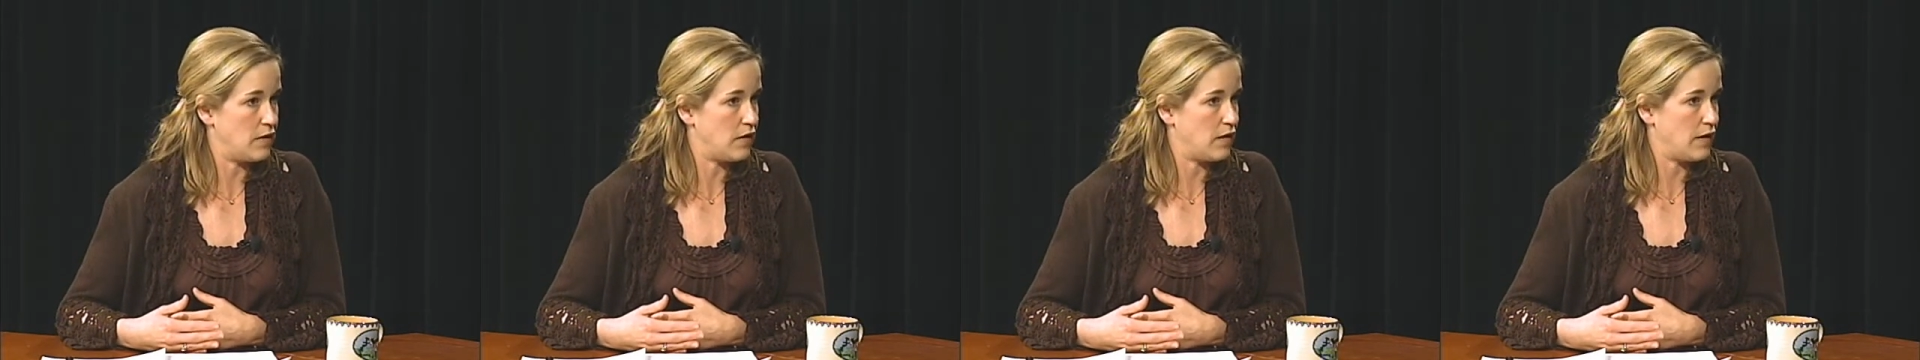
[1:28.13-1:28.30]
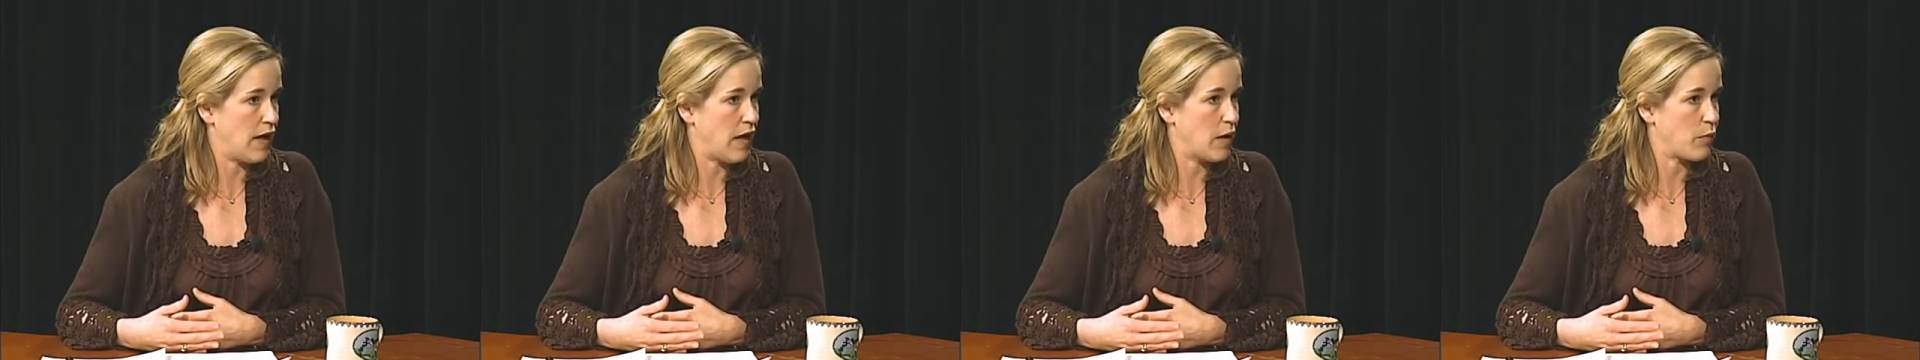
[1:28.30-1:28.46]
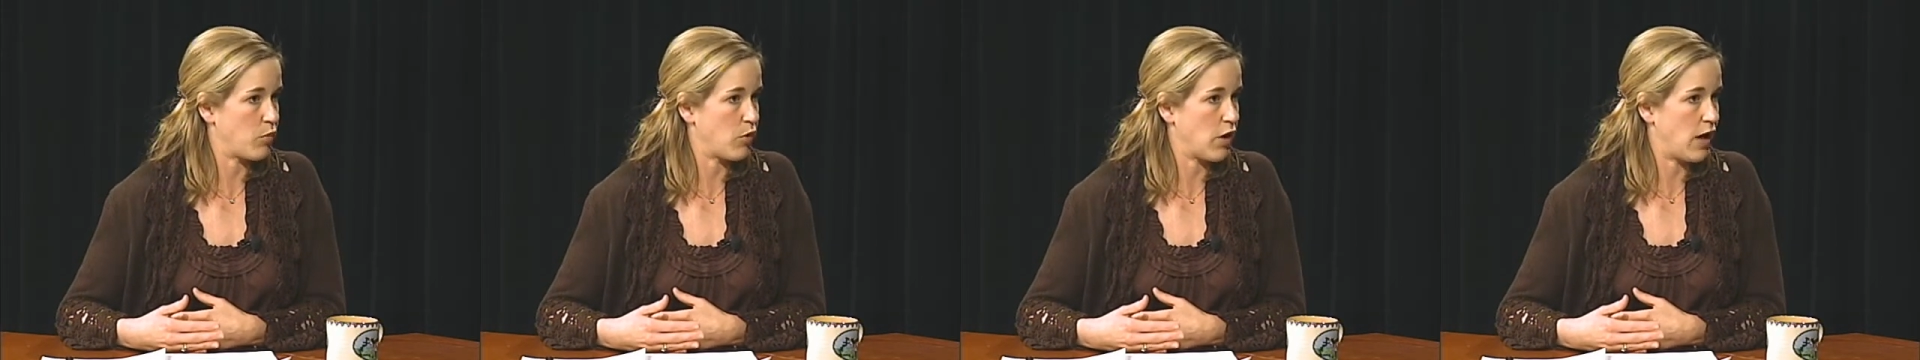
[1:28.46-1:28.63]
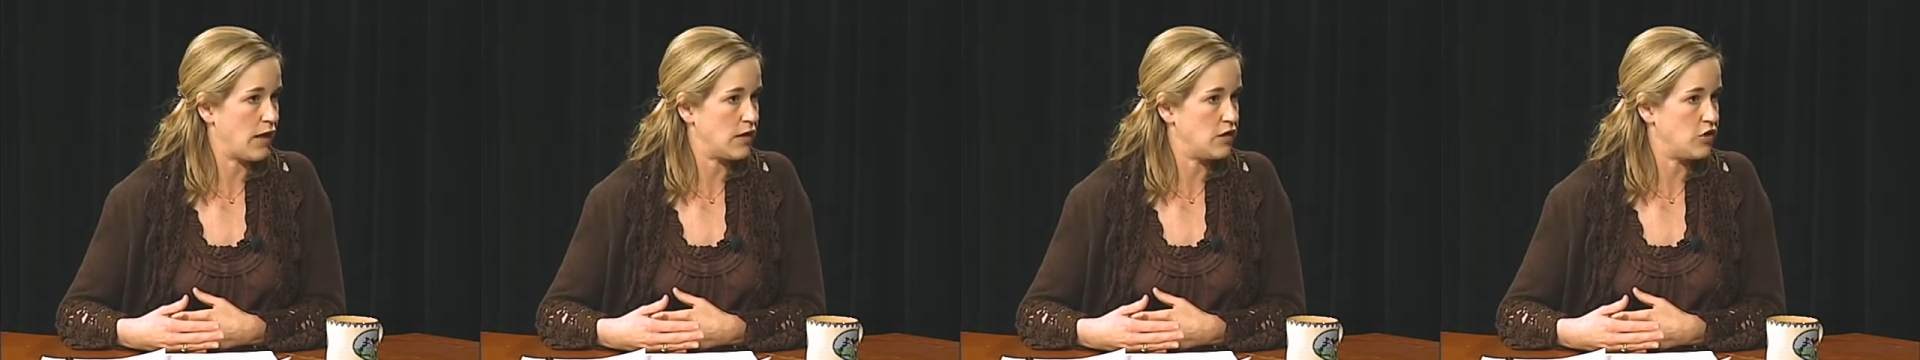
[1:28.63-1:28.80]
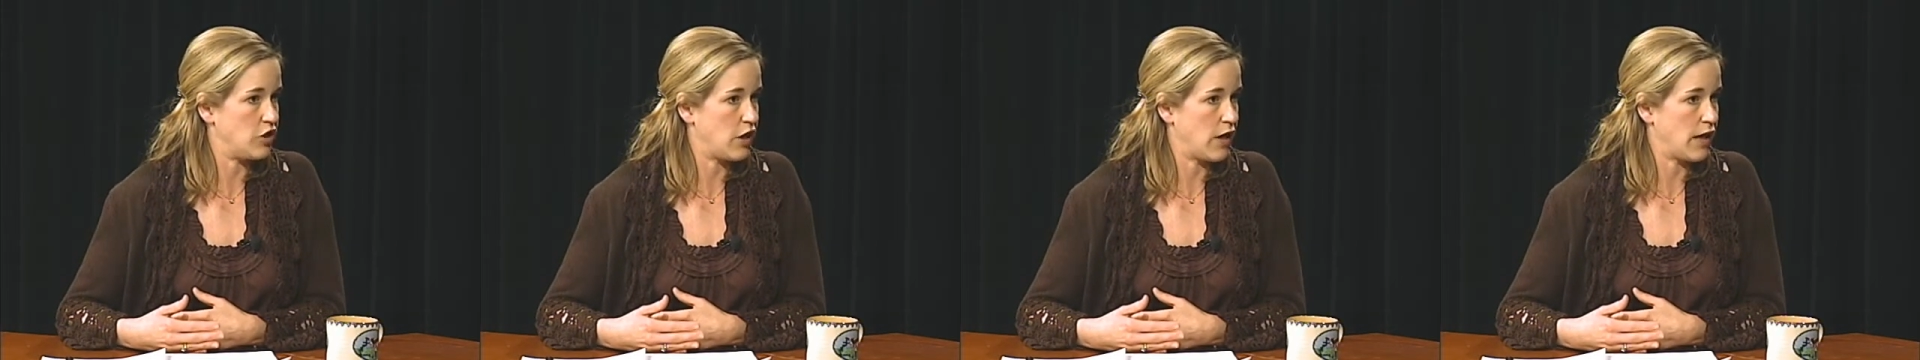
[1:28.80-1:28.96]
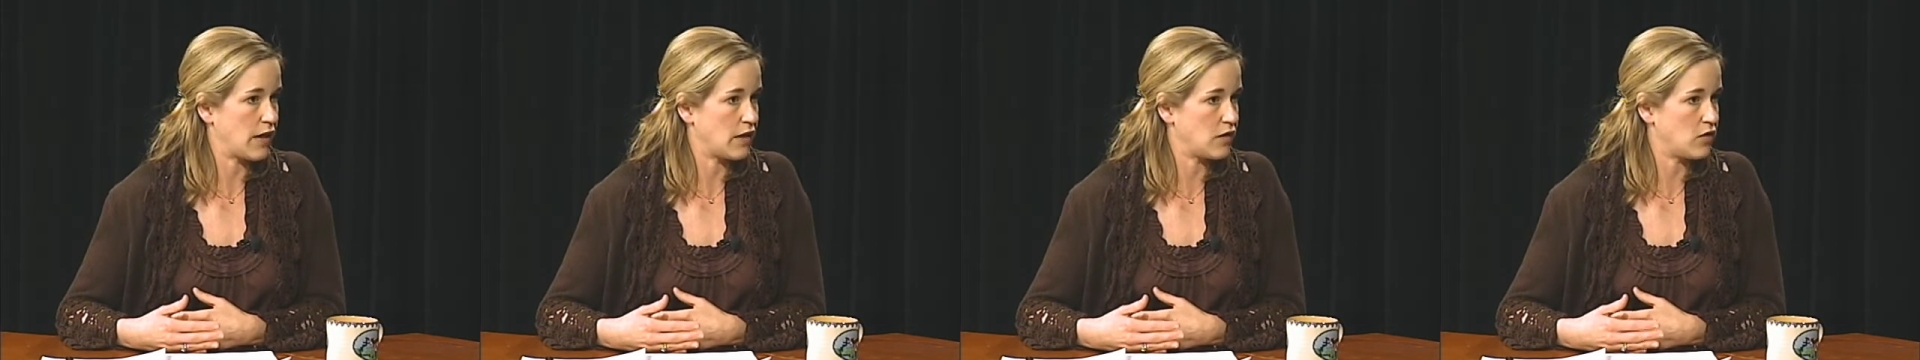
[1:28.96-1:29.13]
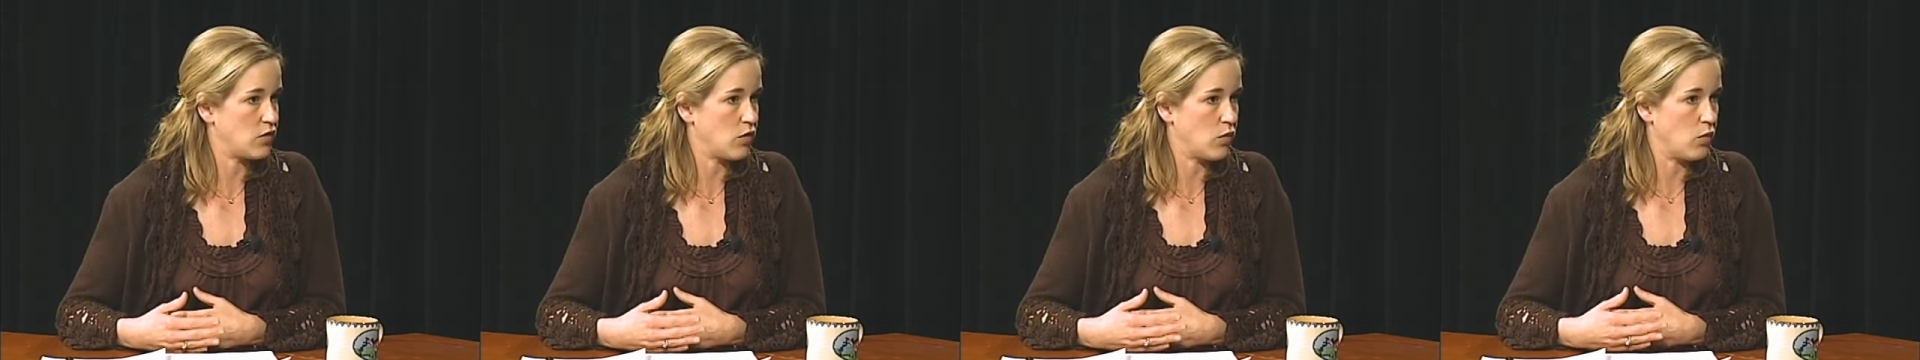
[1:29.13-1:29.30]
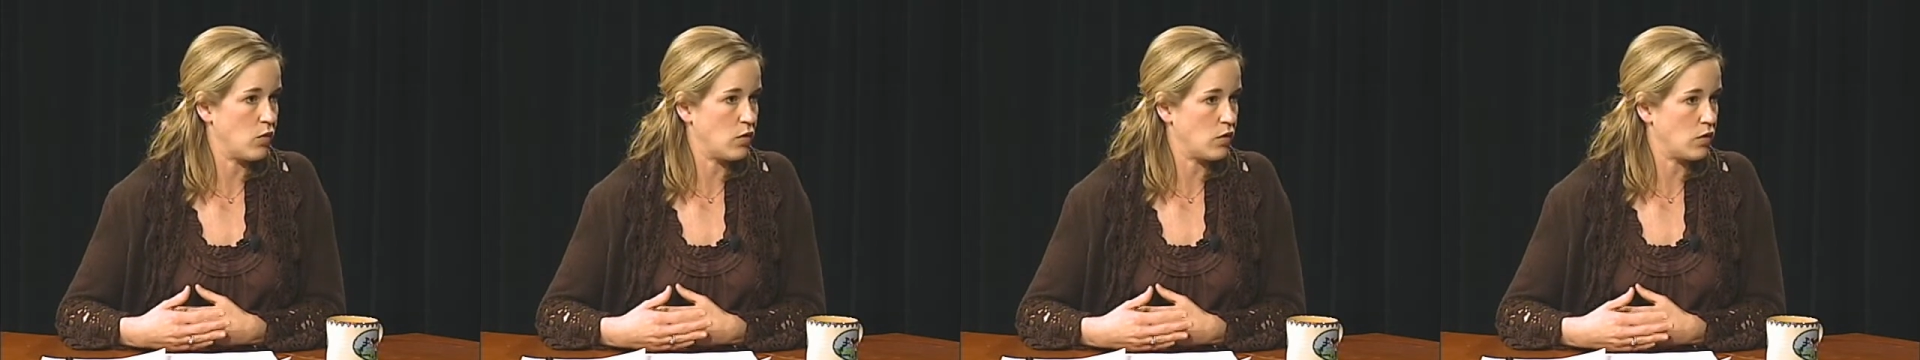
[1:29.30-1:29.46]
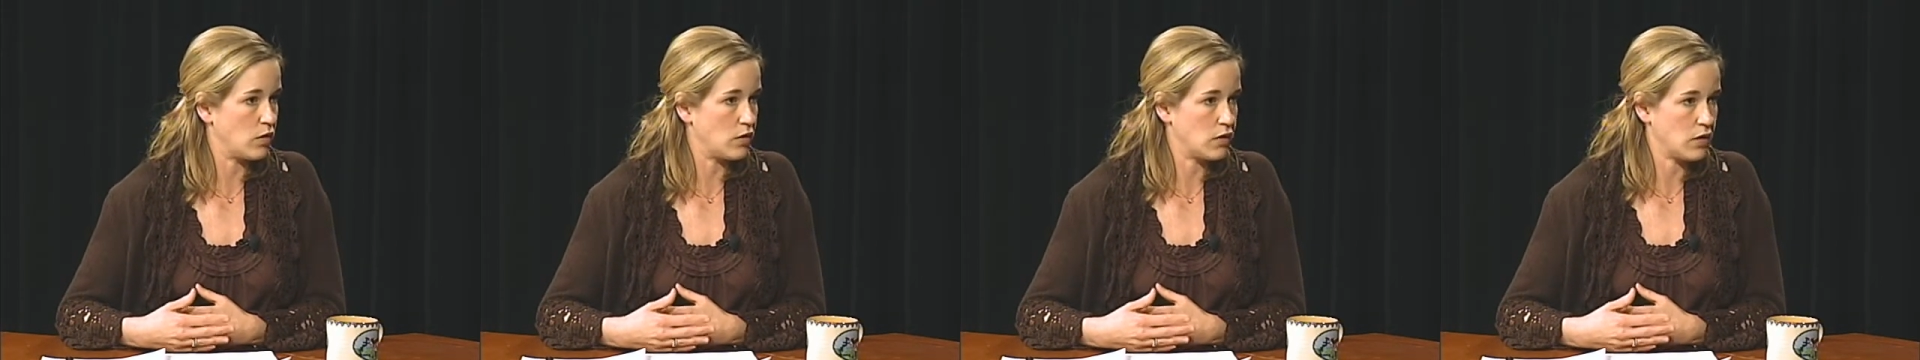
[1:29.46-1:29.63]
to that project,
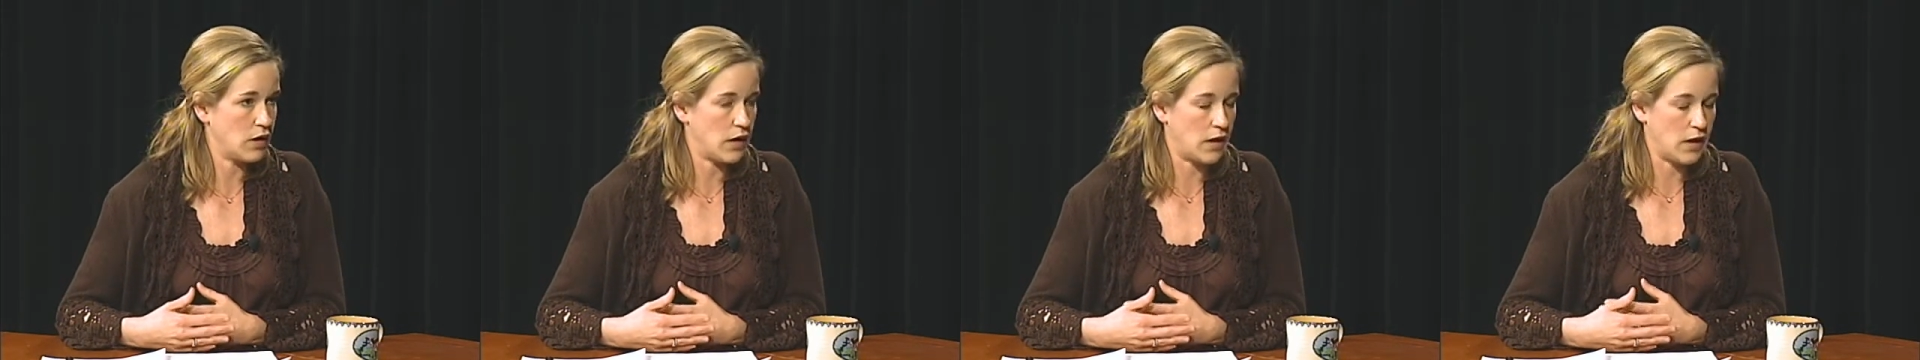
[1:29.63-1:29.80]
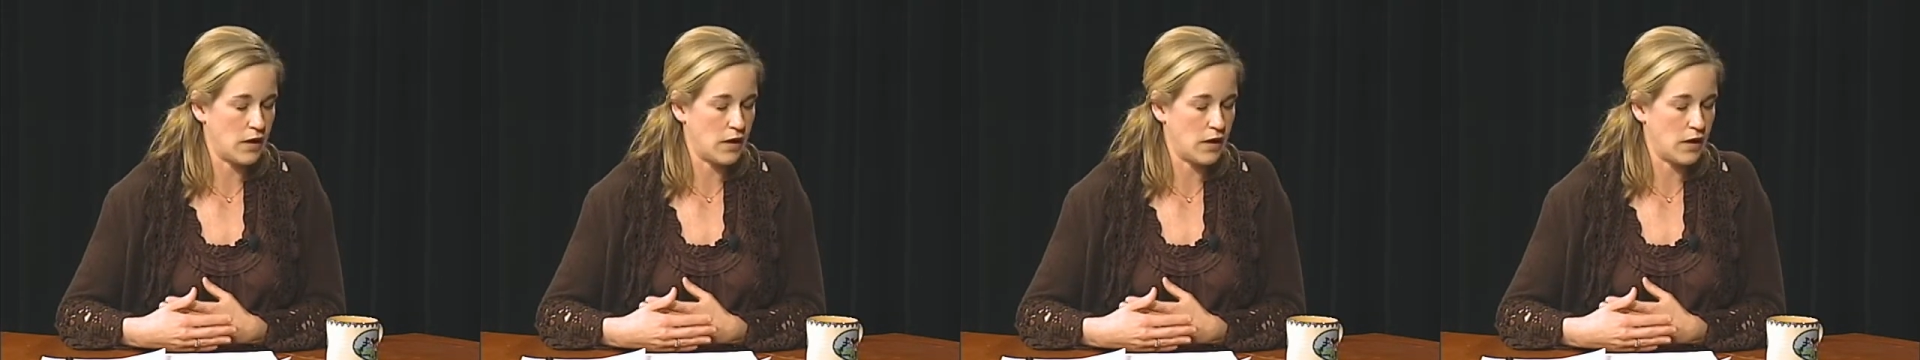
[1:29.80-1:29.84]
or